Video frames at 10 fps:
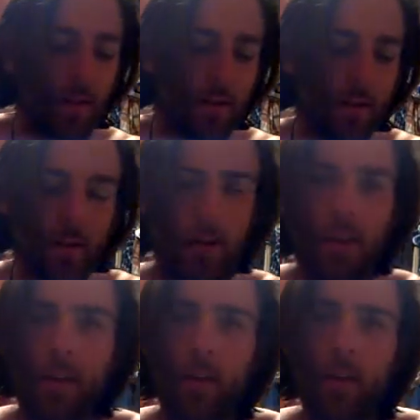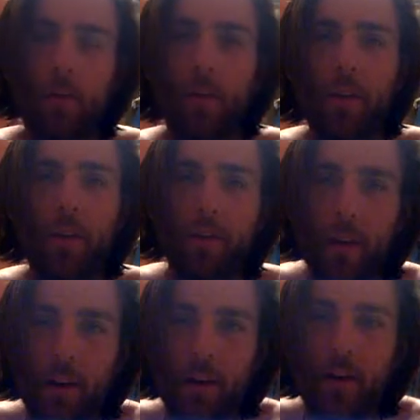It's like building
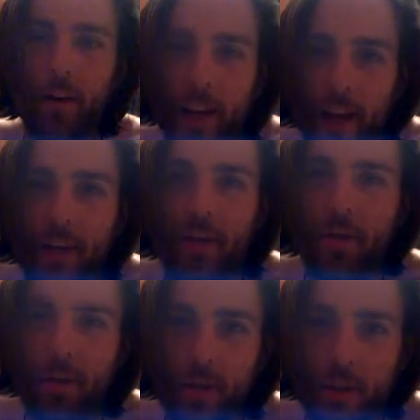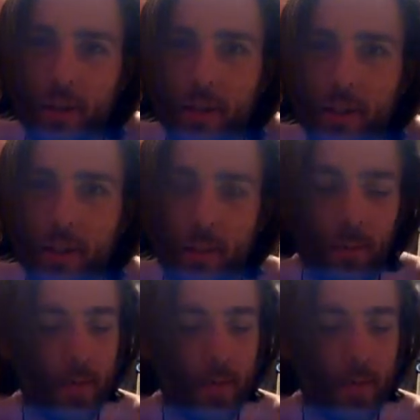very organic joule thieves.